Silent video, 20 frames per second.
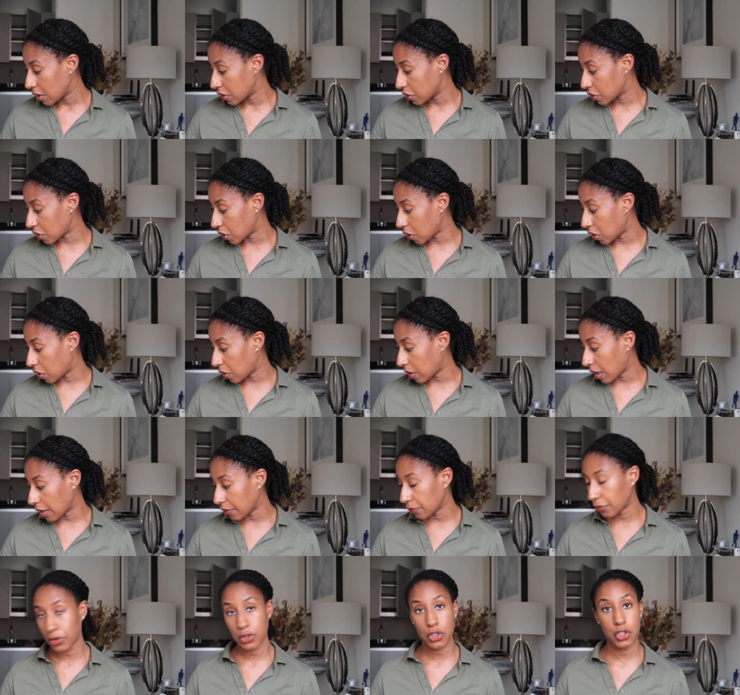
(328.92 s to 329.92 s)
So
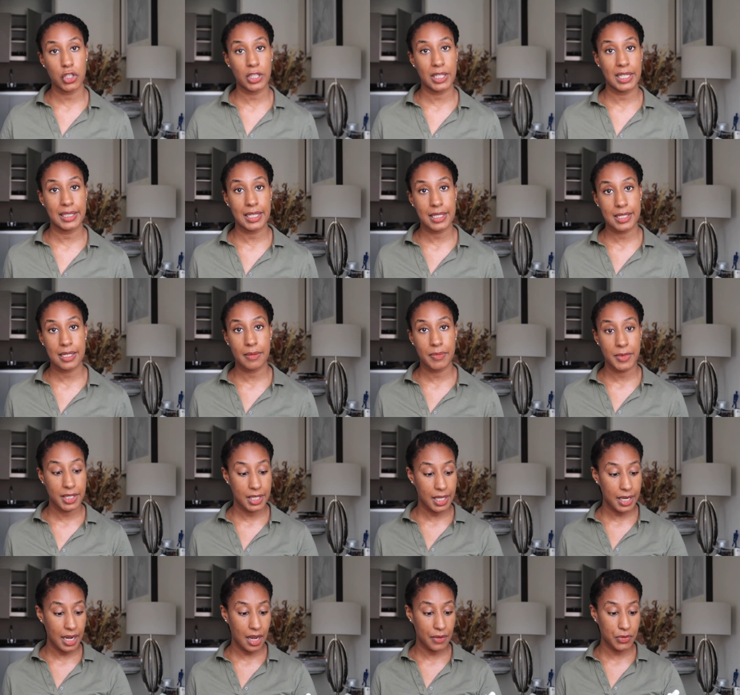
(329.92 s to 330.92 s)
unfortunately, that's something
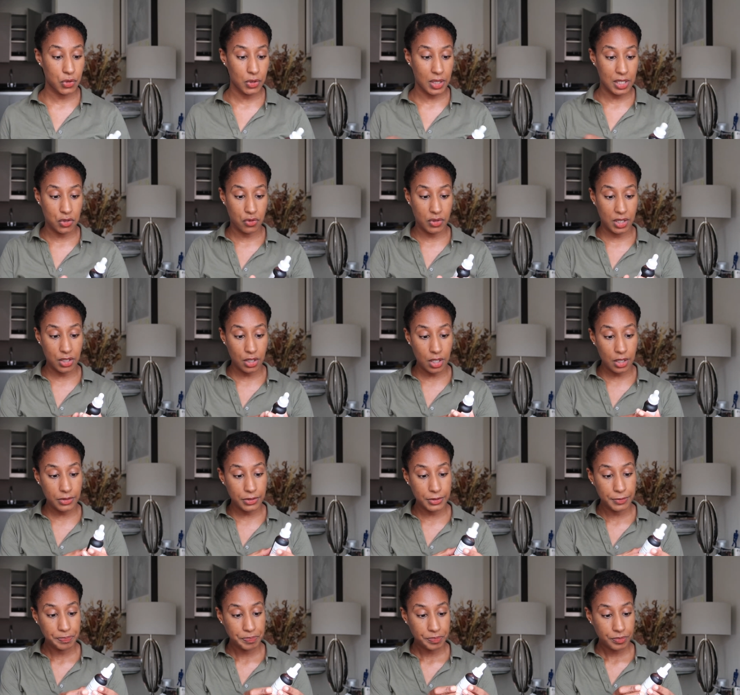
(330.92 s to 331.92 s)
that I have to get rid
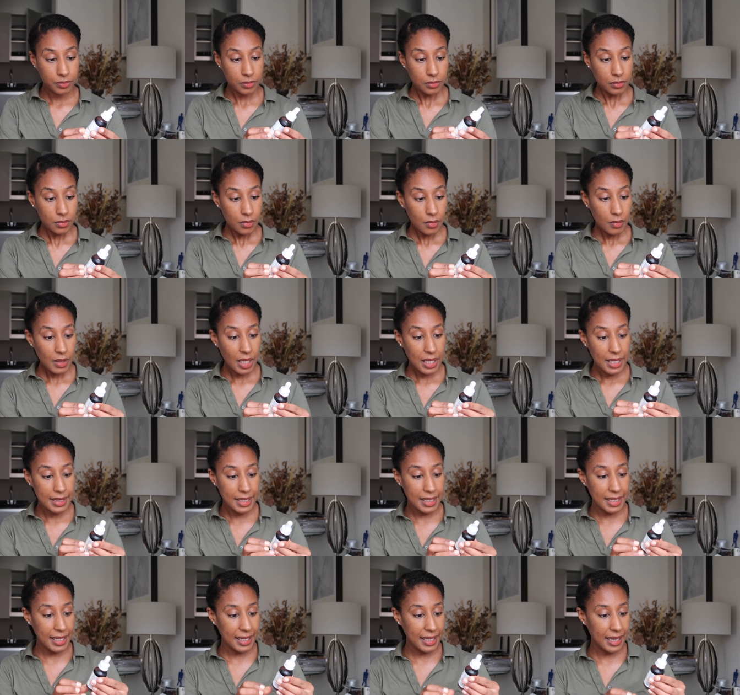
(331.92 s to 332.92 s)
of.
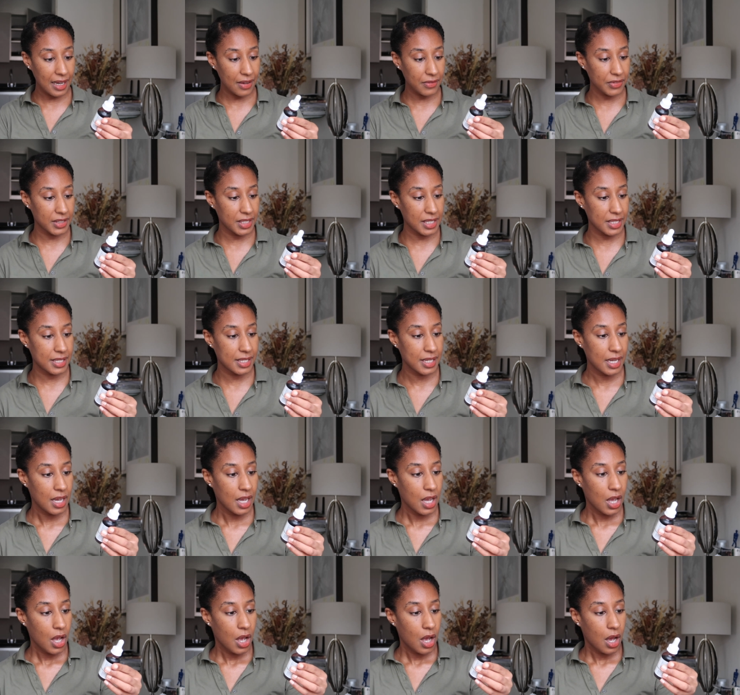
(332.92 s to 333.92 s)
Then I have this
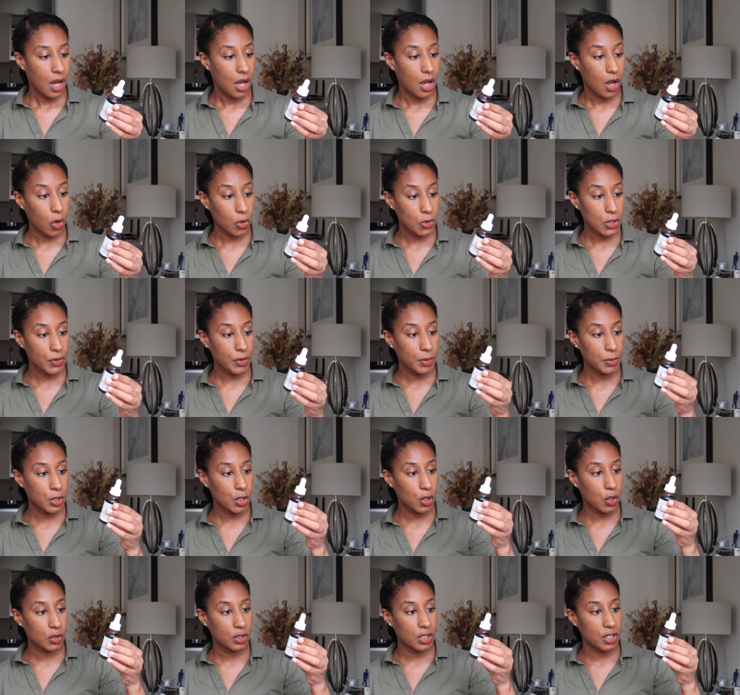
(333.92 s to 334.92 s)
also from
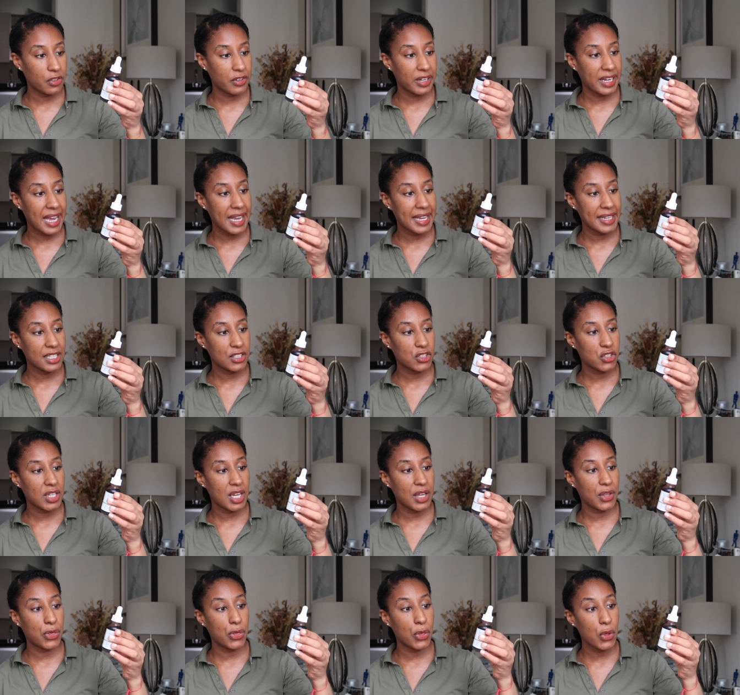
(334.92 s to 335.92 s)
The Ordinary
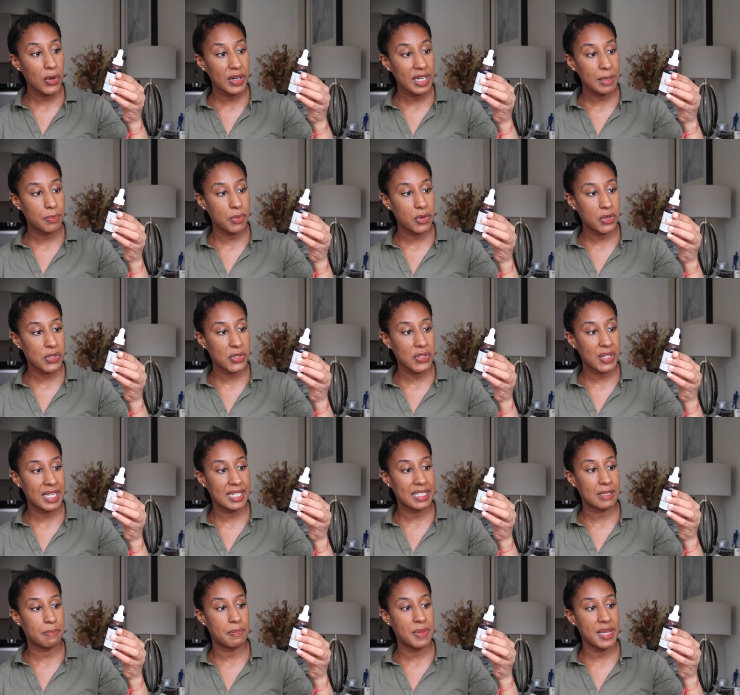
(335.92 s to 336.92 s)
AHA
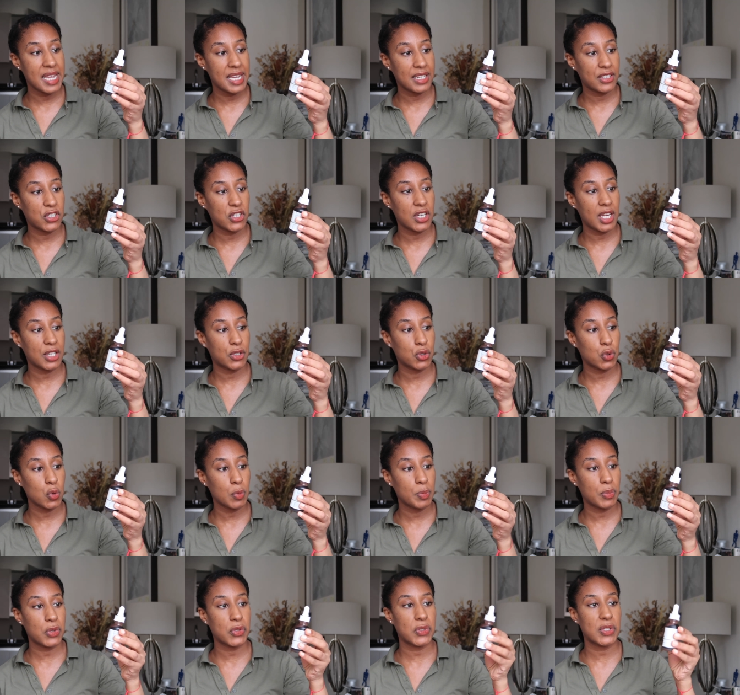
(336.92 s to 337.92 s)
30% BHA
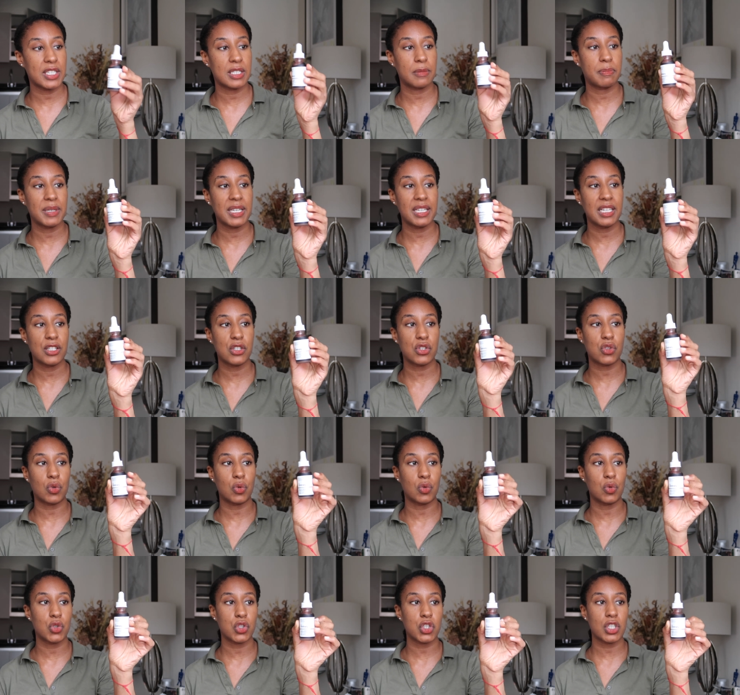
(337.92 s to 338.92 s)
2% peeling
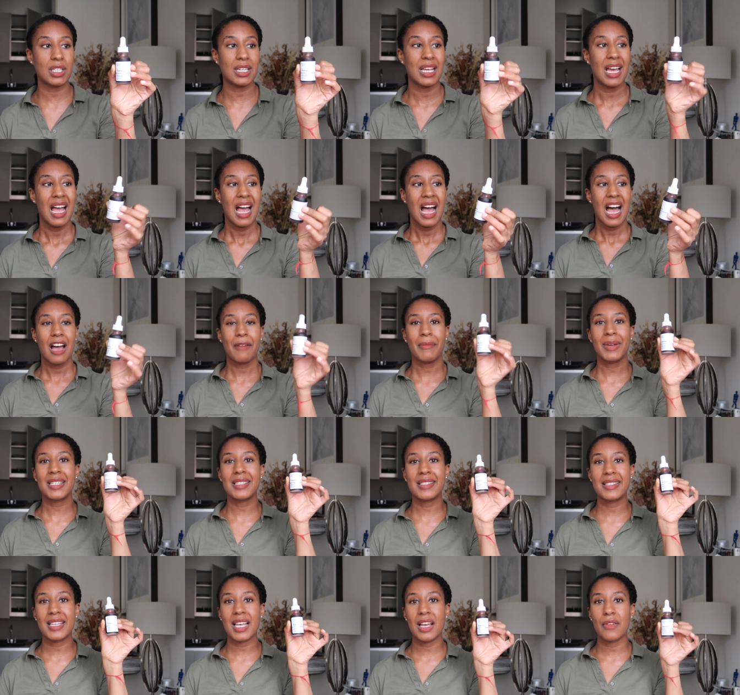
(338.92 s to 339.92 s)
solution. I
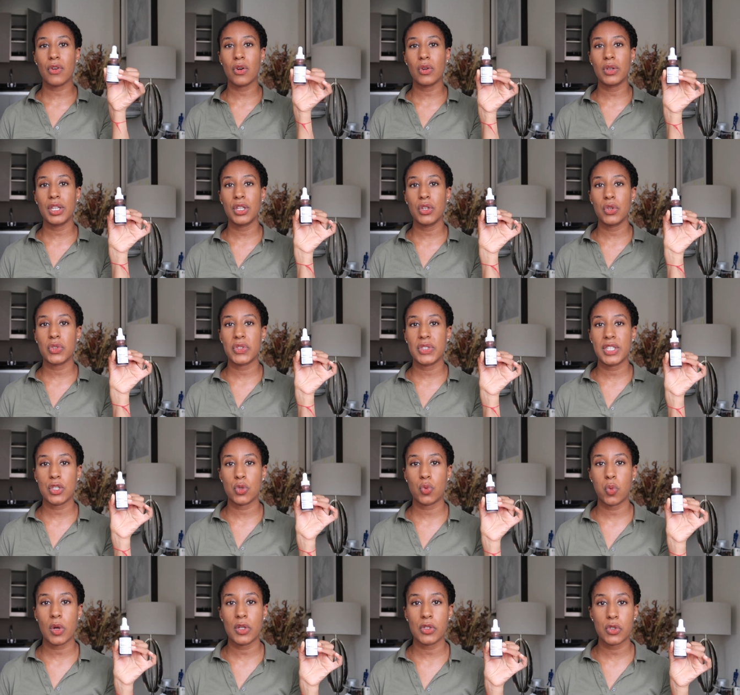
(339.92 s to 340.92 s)
must say I've only used
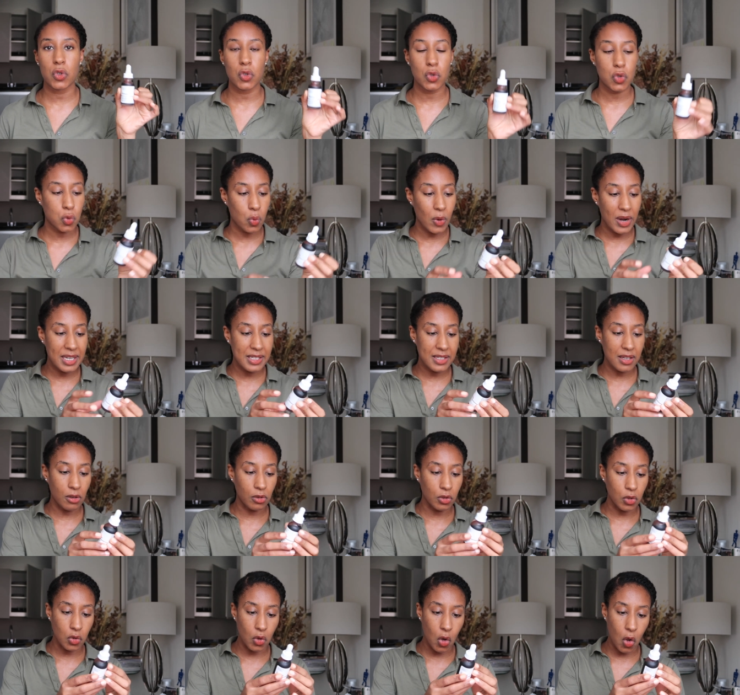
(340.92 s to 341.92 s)
this once or twice a
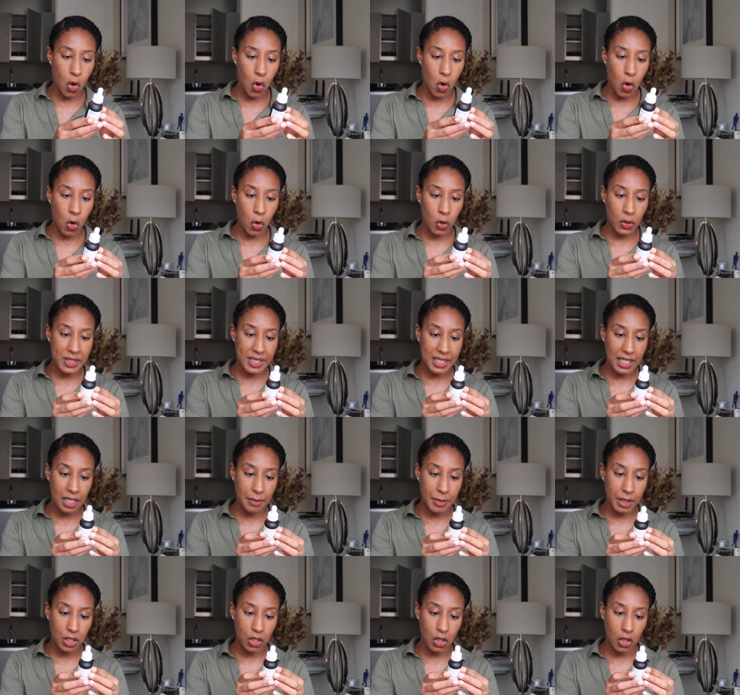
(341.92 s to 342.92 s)
long
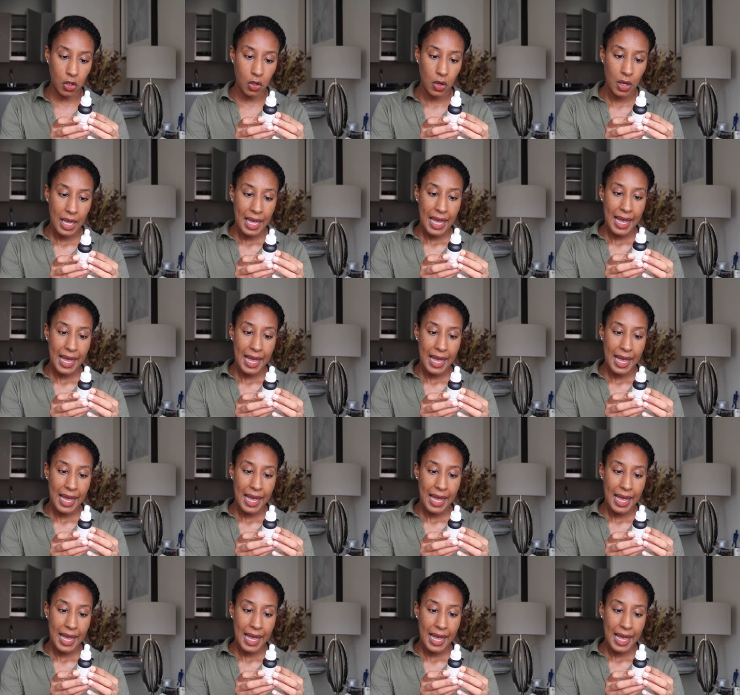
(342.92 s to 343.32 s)
time ago.